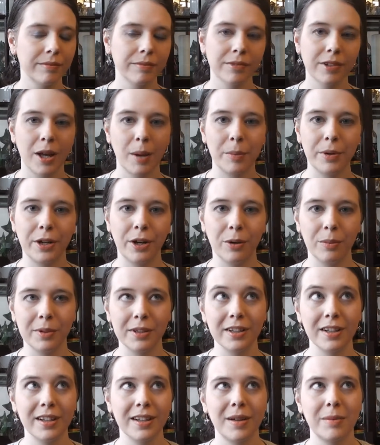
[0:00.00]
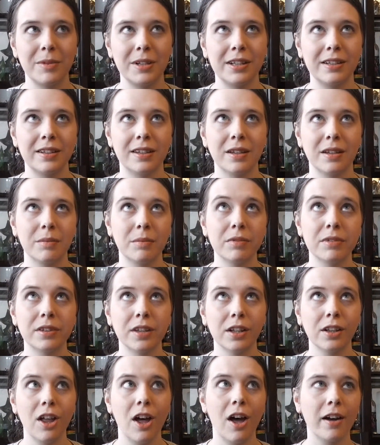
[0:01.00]
coming home, I mean,
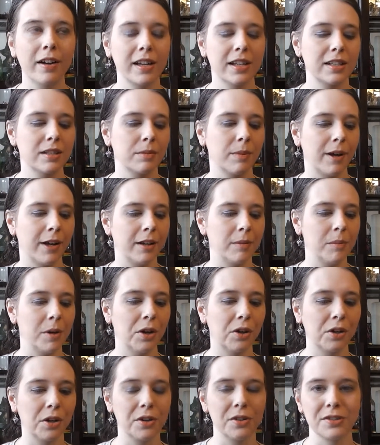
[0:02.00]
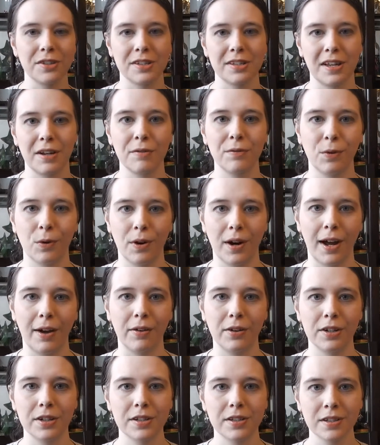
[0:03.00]
the longest my milk goes is like 4
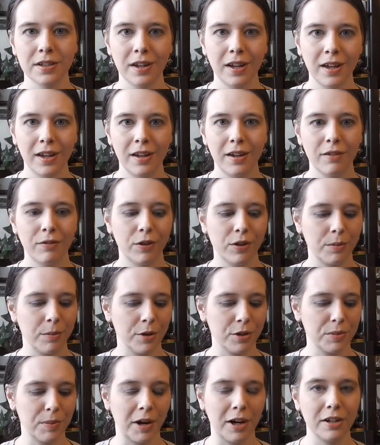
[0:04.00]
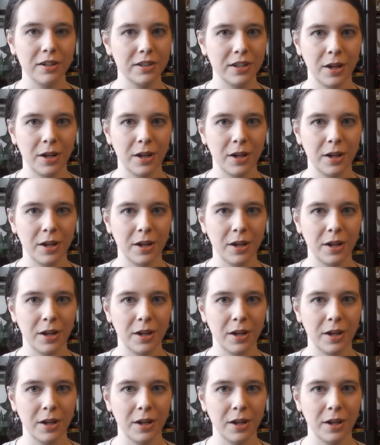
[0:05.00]
hours for the most part.